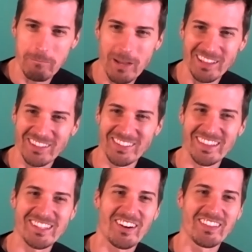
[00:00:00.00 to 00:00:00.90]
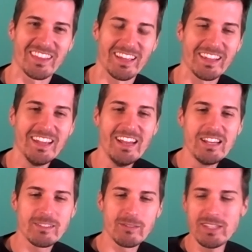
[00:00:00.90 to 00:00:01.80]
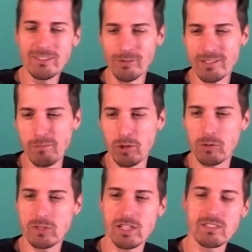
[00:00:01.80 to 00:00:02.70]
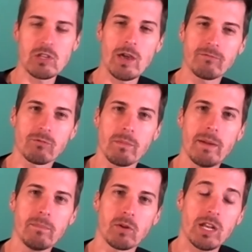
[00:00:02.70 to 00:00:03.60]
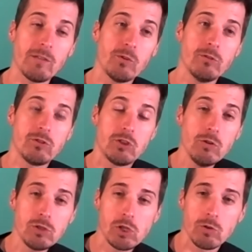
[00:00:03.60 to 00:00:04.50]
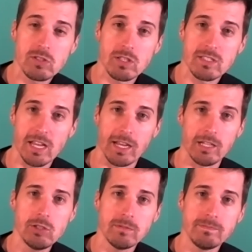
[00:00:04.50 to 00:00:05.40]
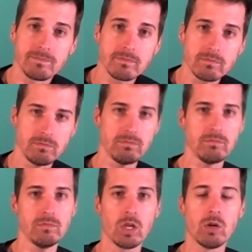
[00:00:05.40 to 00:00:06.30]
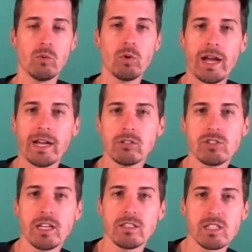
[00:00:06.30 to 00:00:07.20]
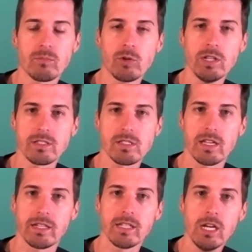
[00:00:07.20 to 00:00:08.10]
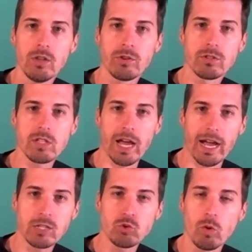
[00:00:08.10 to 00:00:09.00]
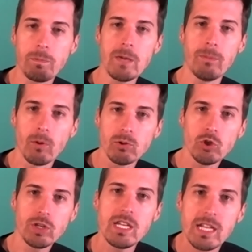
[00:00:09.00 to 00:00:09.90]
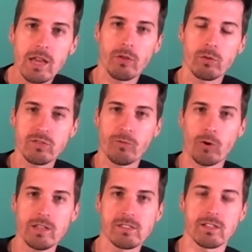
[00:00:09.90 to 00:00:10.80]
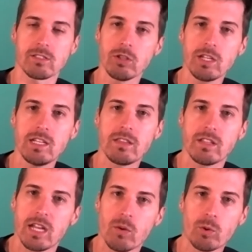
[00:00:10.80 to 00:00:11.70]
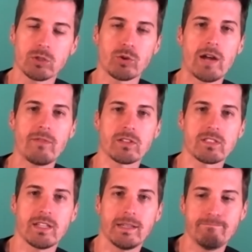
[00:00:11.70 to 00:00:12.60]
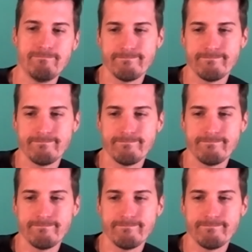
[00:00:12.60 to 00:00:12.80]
payload in the darn thing. So these are some of those things that you have to remember, that if you do choose to stage, well, the hacker's taking some risks, that there's actual people looking at those forensics, looking at the network traffic saying,